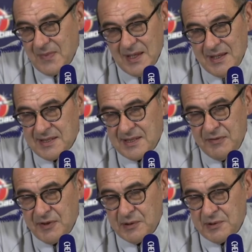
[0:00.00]
It's
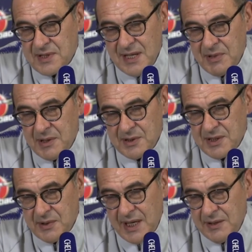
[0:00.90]
difficult to say, because
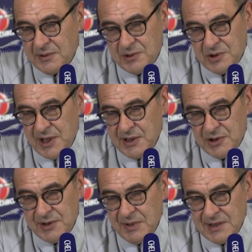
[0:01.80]
you cannot change
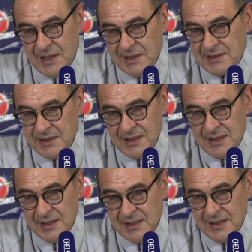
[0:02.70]
the mentality
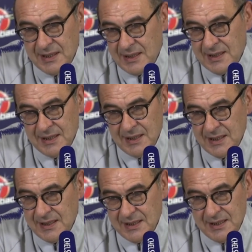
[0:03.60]

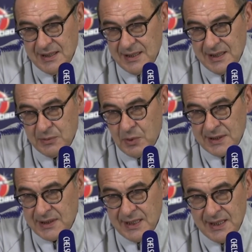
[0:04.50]
in
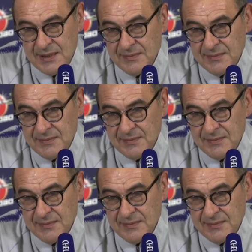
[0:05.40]
one day.